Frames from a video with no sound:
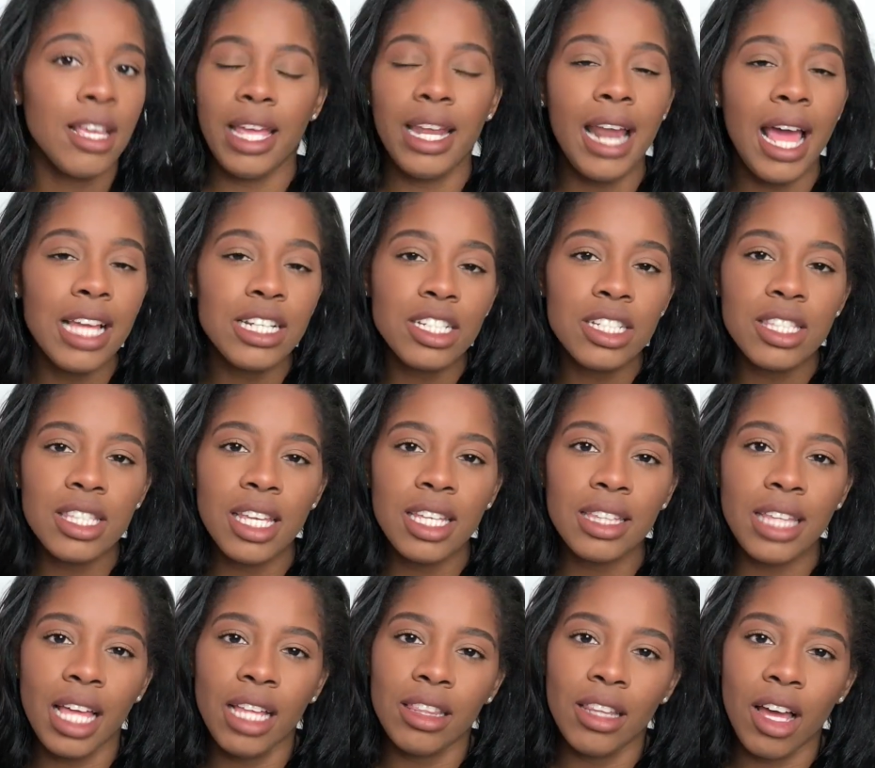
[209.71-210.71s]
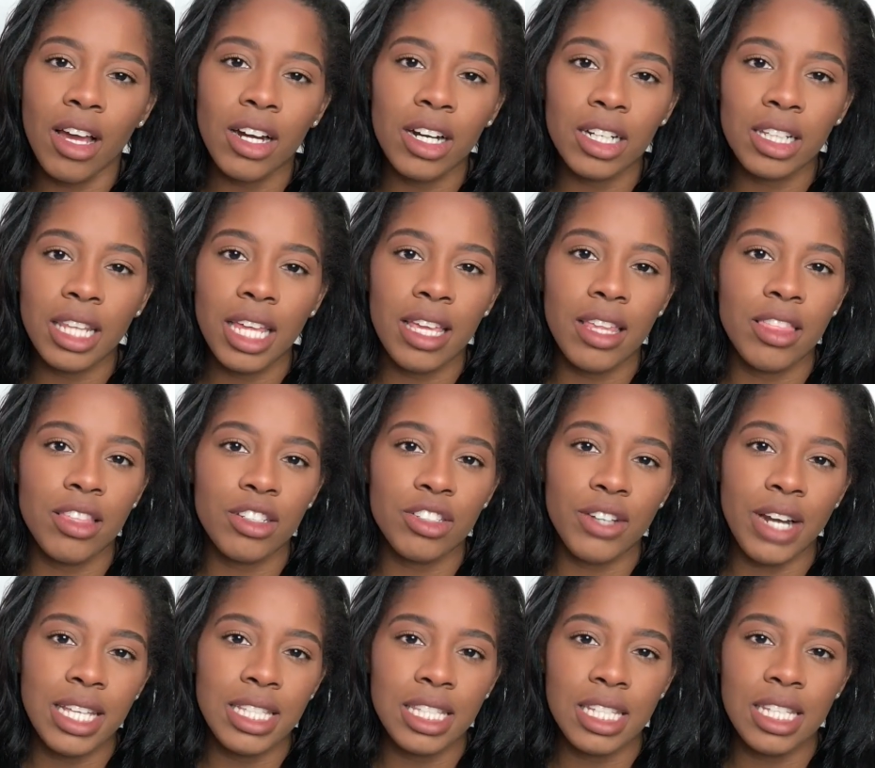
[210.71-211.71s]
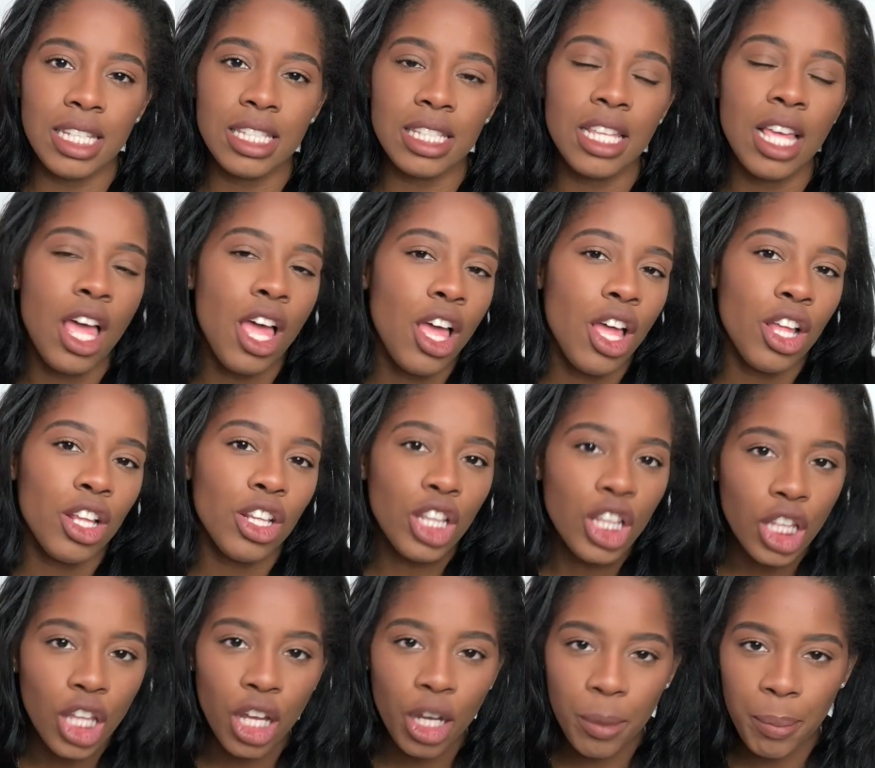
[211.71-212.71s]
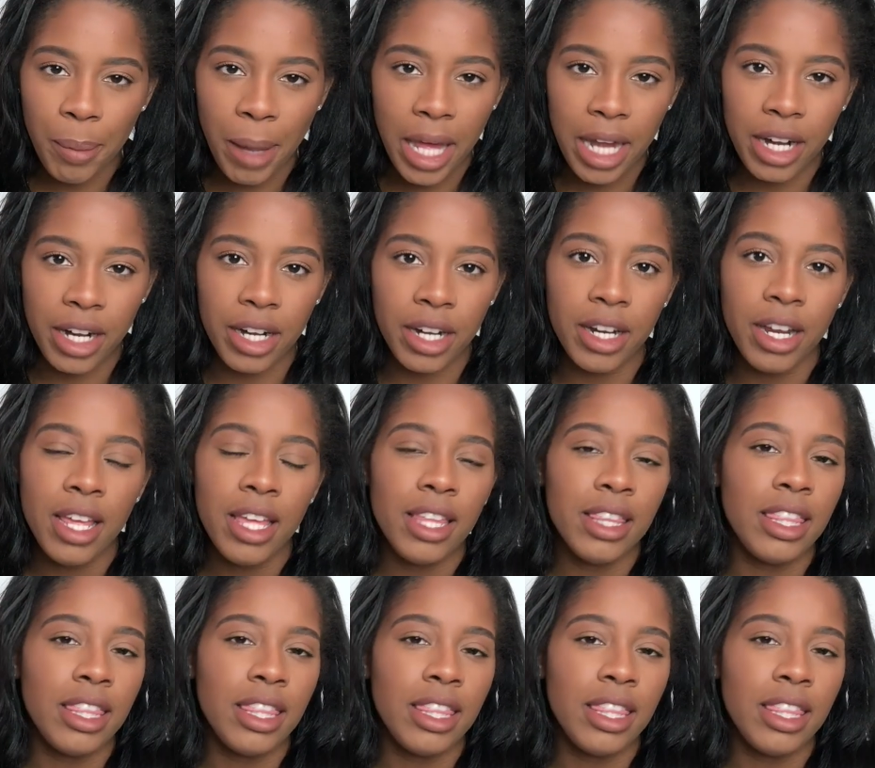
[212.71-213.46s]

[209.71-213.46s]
And I just think that longer length dresses look better.